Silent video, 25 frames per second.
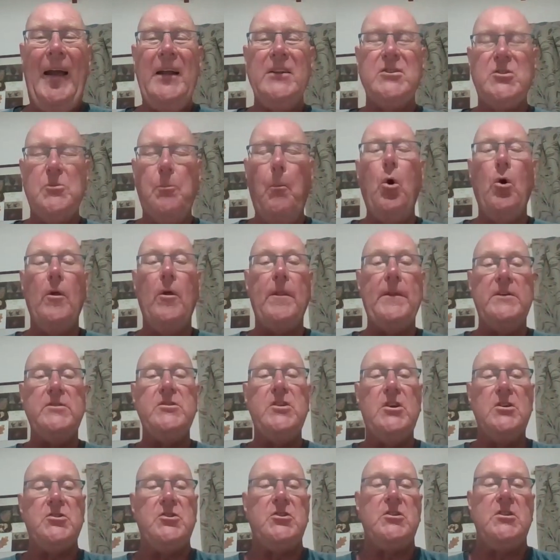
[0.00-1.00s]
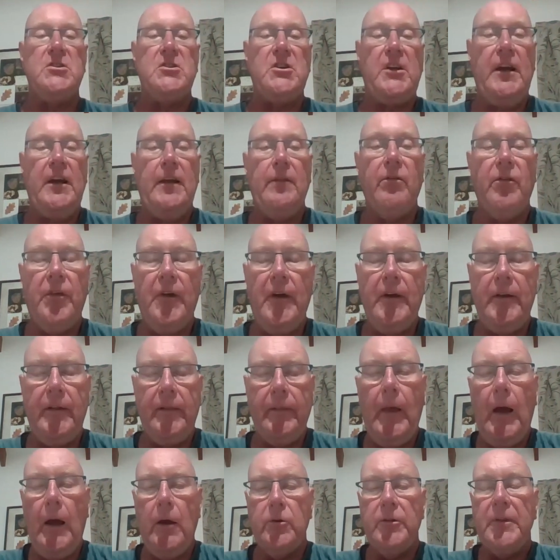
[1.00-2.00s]
It's more than just the skin
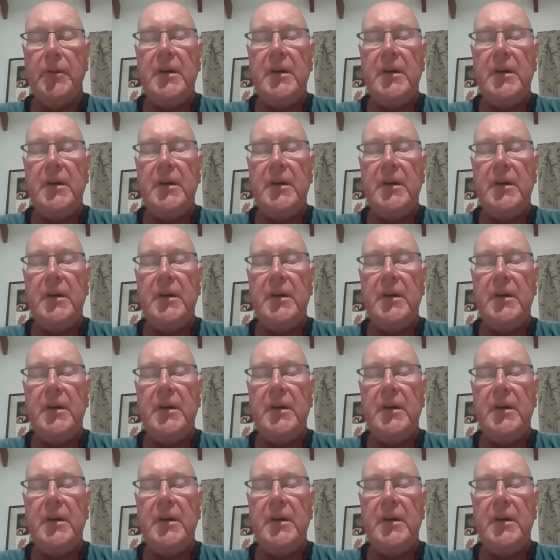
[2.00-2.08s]
thing, though.